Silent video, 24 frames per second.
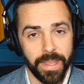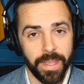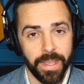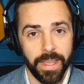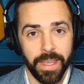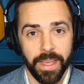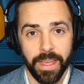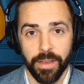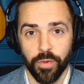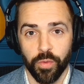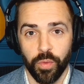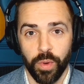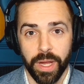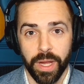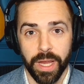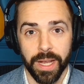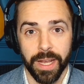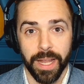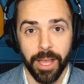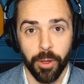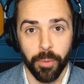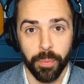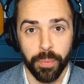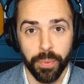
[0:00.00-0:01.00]
If we
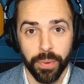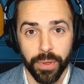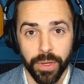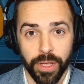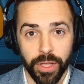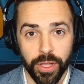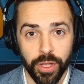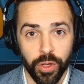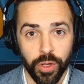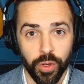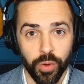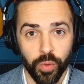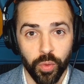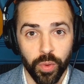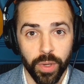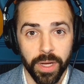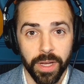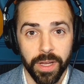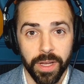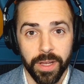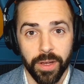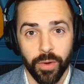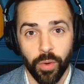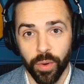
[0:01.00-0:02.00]
can help you
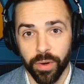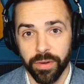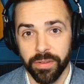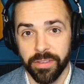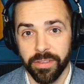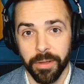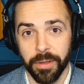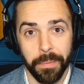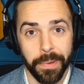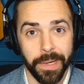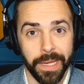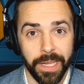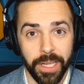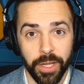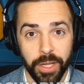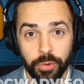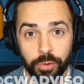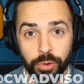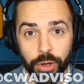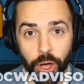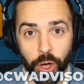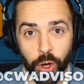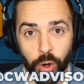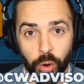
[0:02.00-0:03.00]
or somebody you
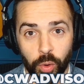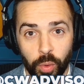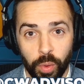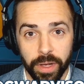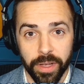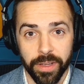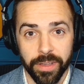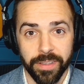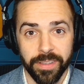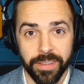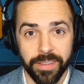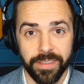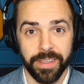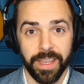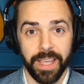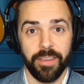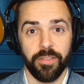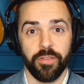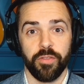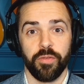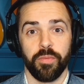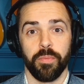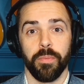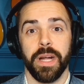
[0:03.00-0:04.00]
know
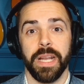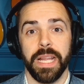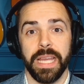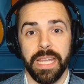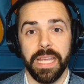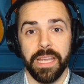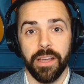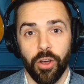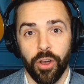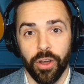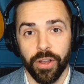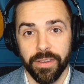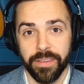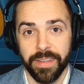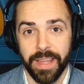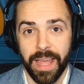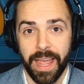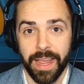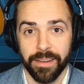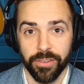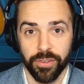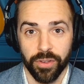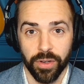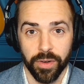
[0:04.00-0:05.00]
save money on
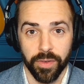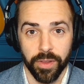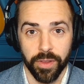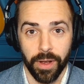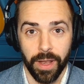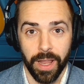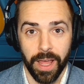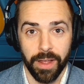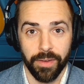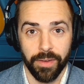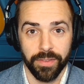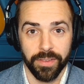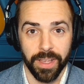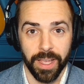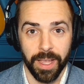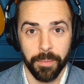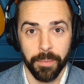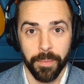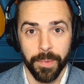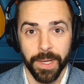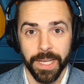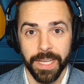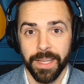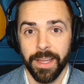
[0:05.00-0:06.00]
taxes over their
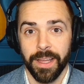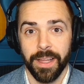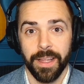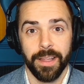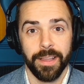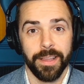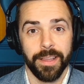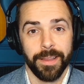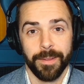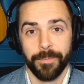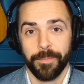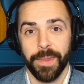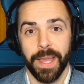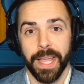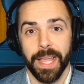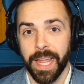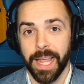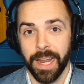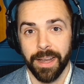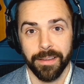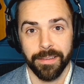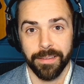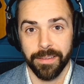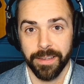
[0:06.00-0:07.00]
lifetime, that
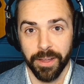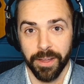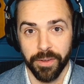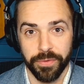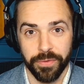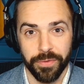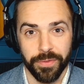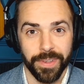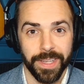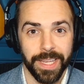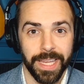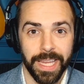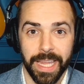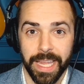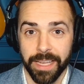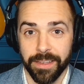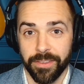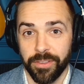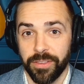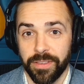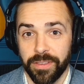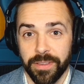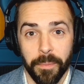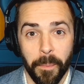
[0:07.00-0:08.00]
kind of stuff
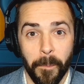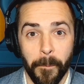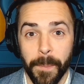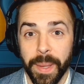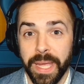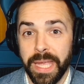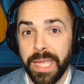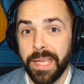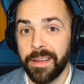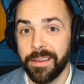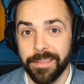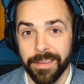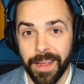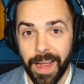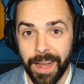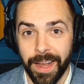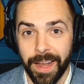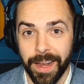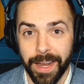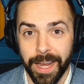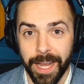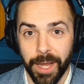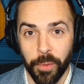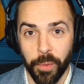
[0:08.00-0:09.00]
gets me
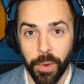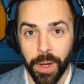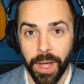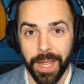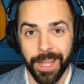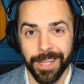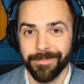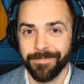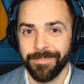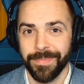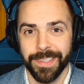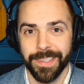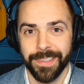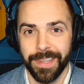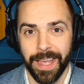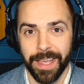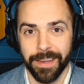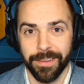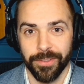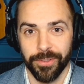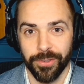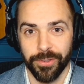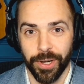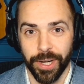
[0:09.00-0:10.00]
excited anyway.
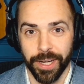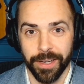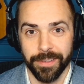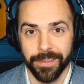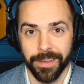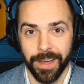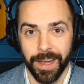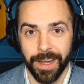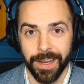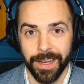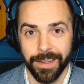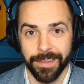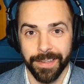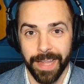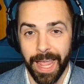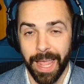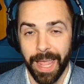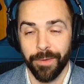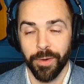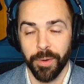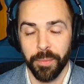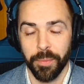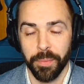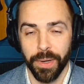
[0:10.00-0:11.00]
Taxes aren't exciting to
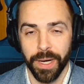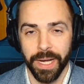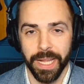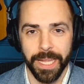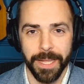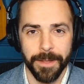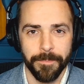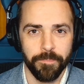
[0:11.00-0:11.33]
everybody.